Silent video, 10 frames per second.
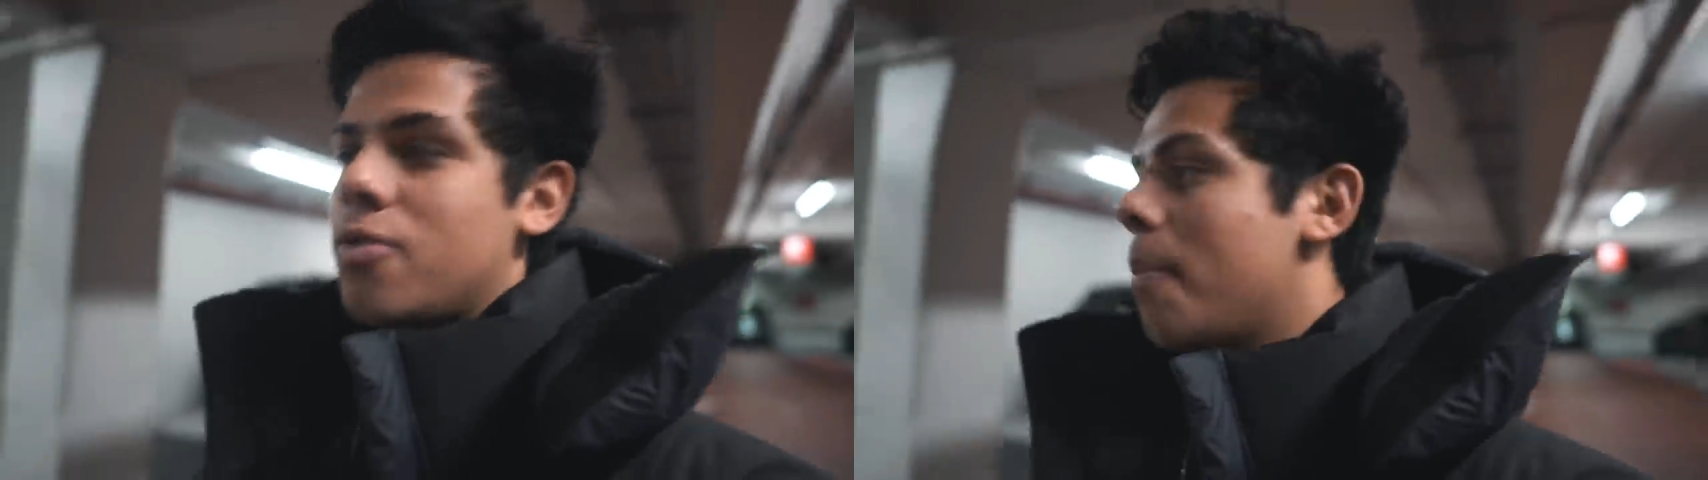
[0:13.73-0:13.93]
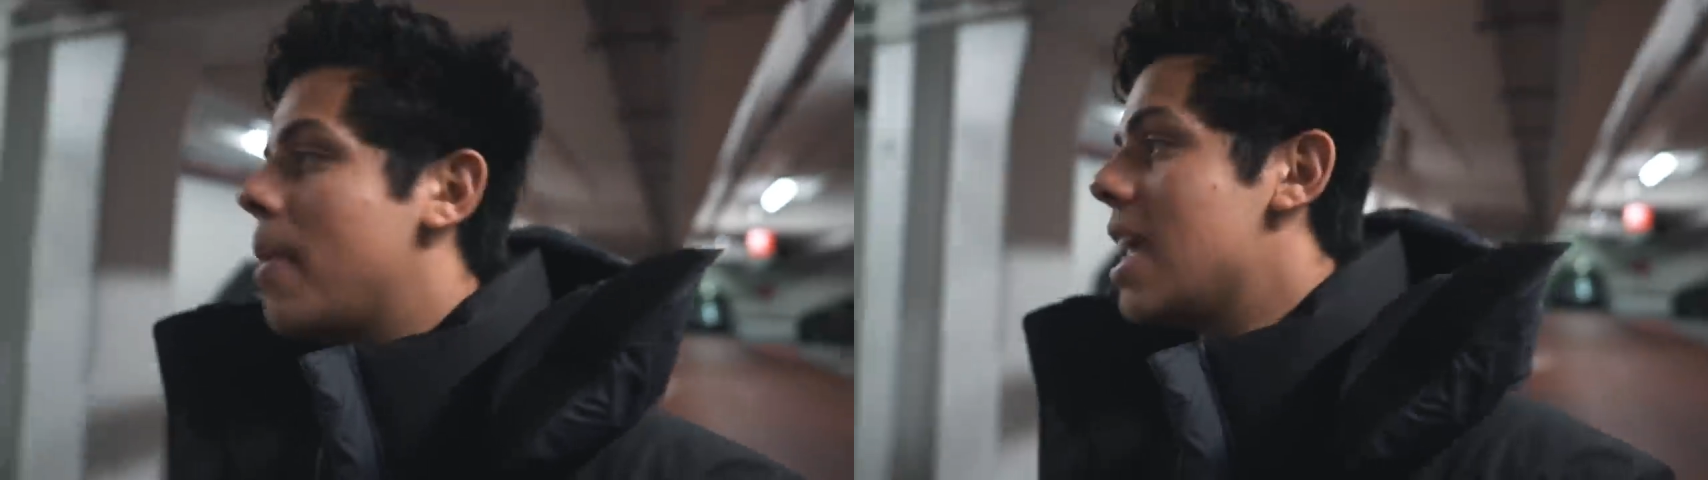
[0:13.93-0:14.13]

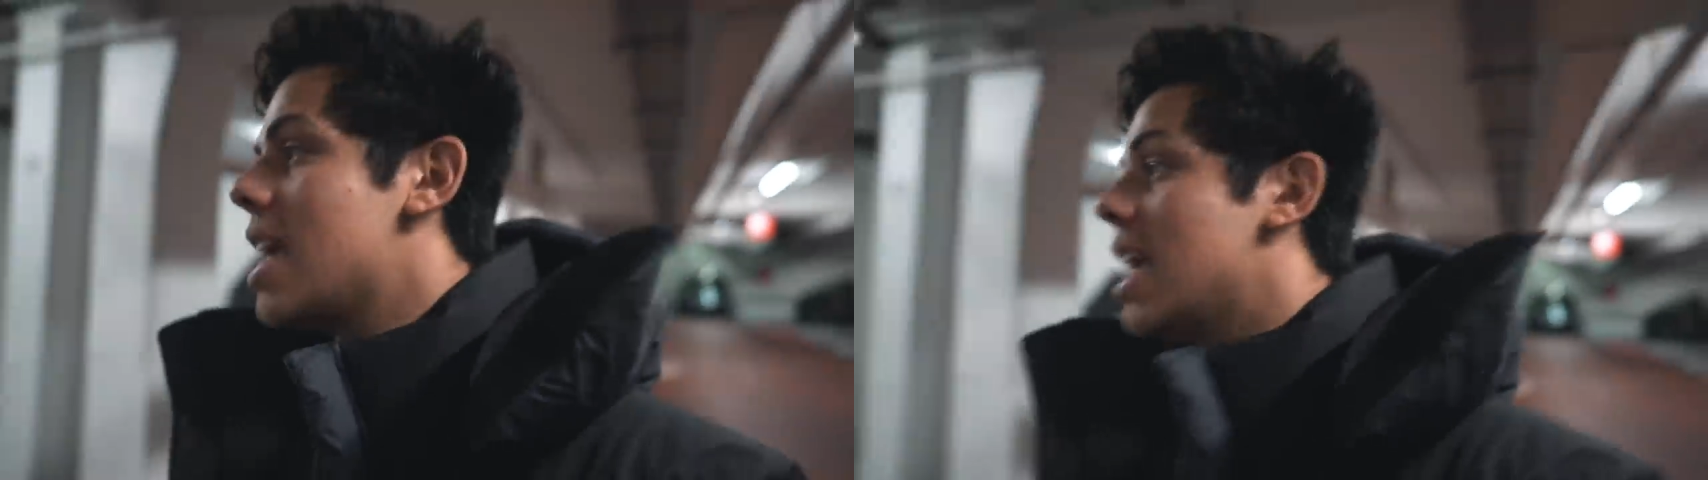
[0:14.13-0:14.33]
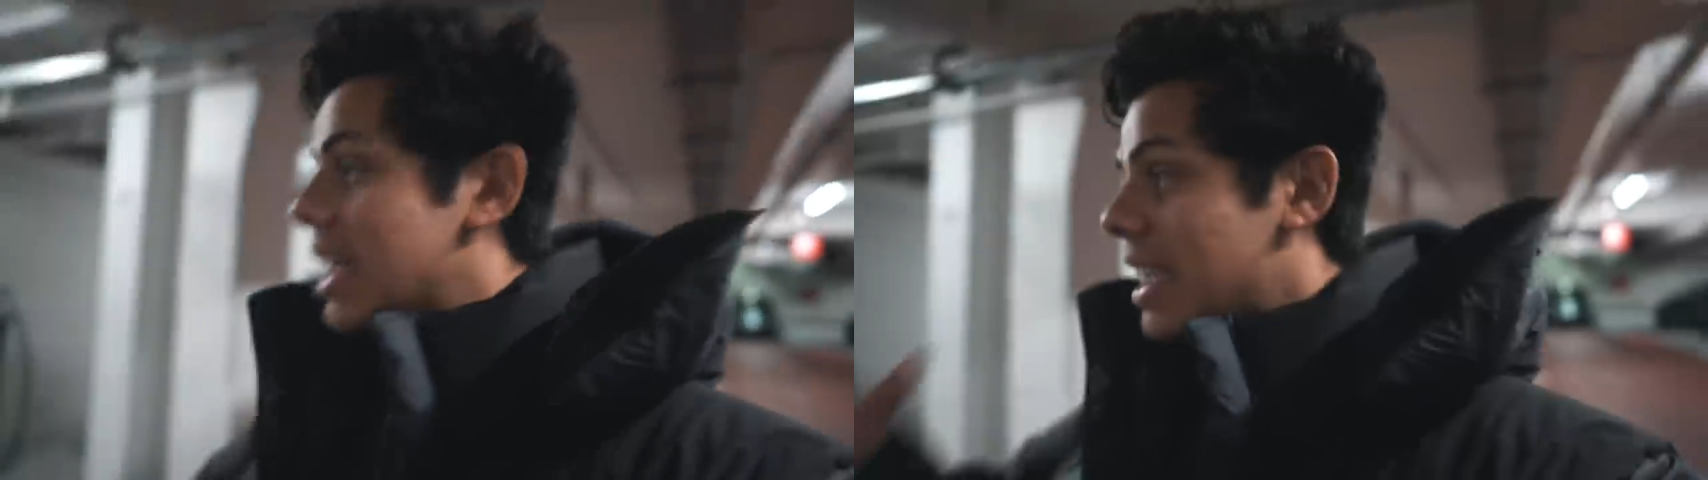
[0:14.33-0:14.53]
for me
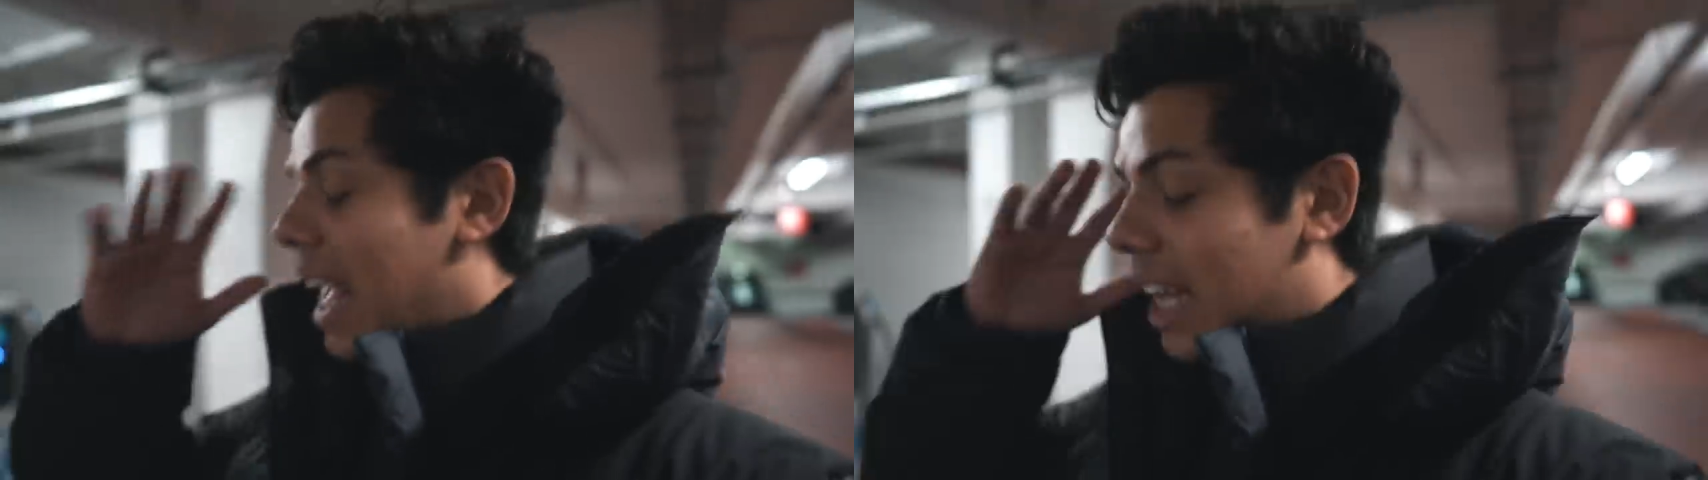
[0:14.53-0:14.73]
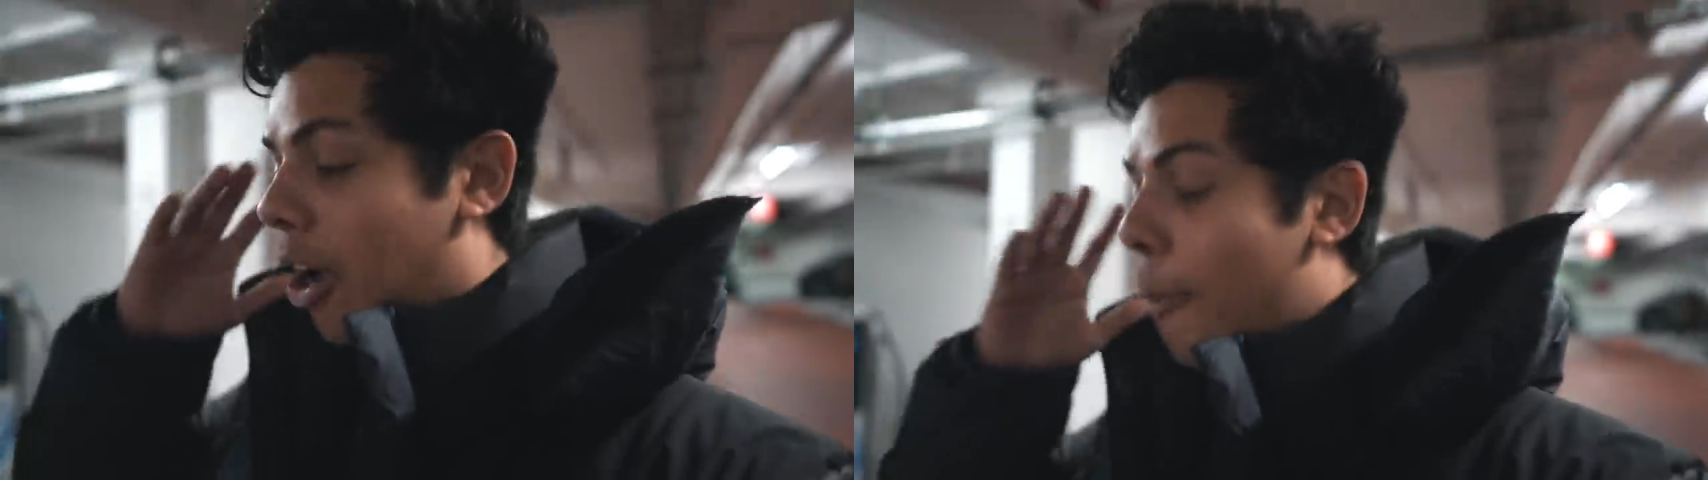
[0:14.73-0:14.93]
is
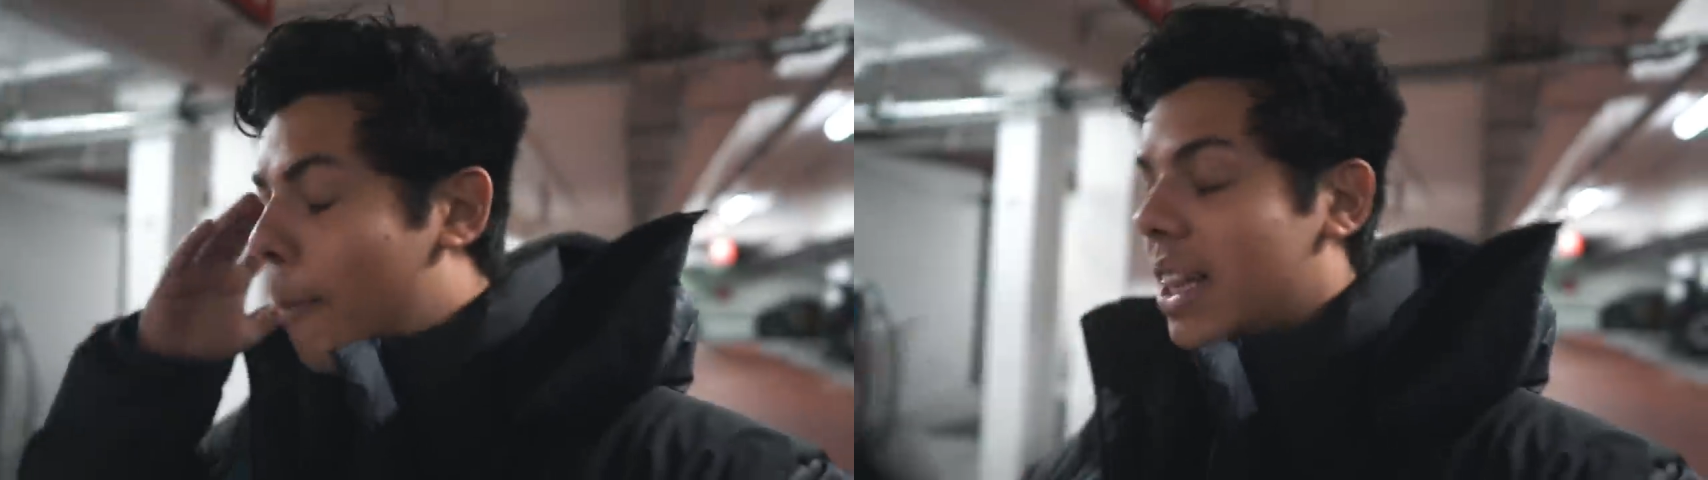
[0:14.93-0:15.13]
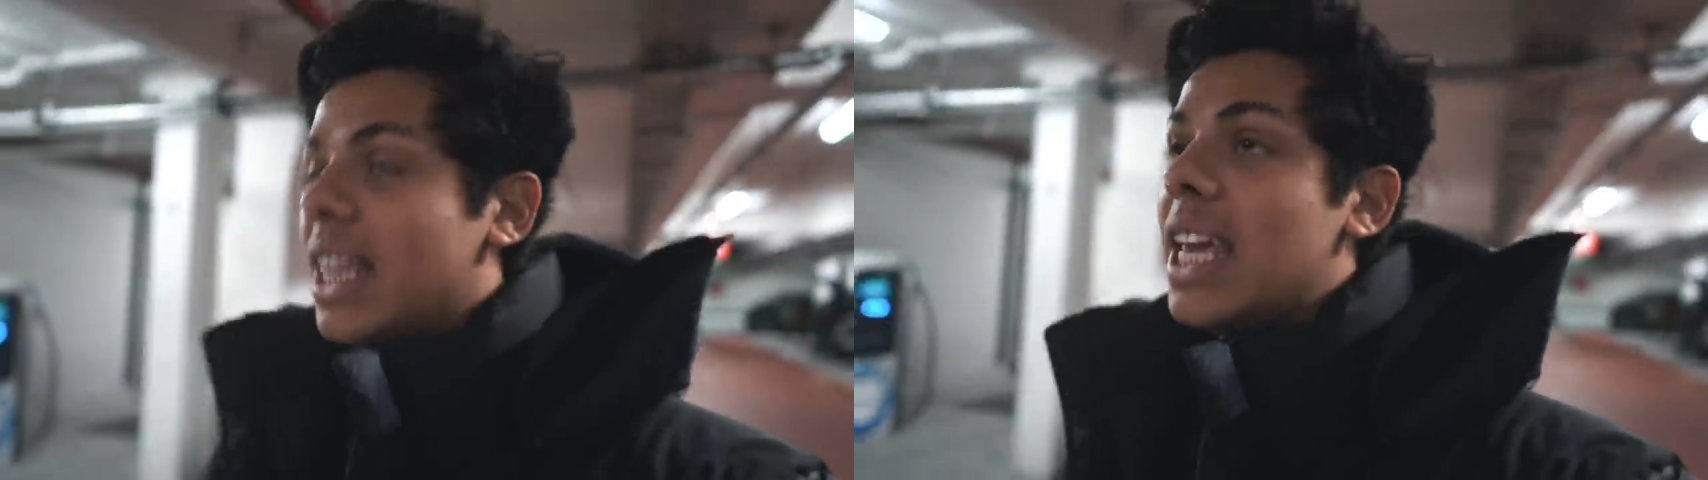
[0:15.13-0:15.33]
a
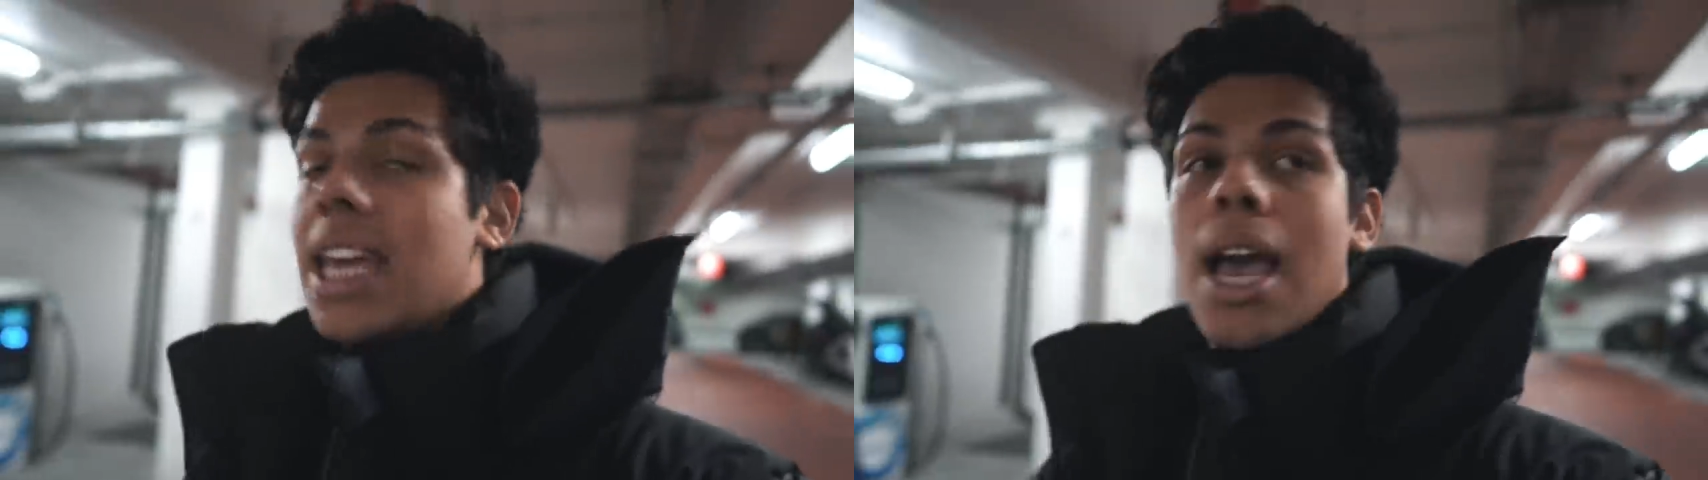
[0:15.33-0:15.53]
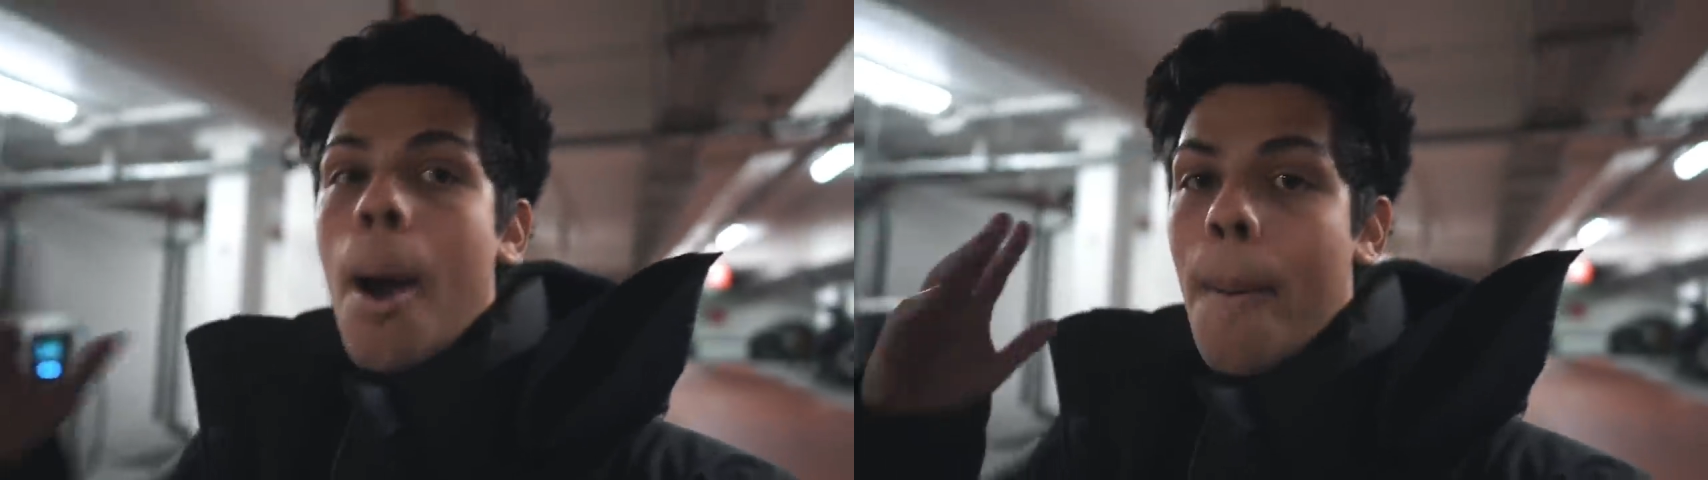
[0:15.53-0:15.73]
complete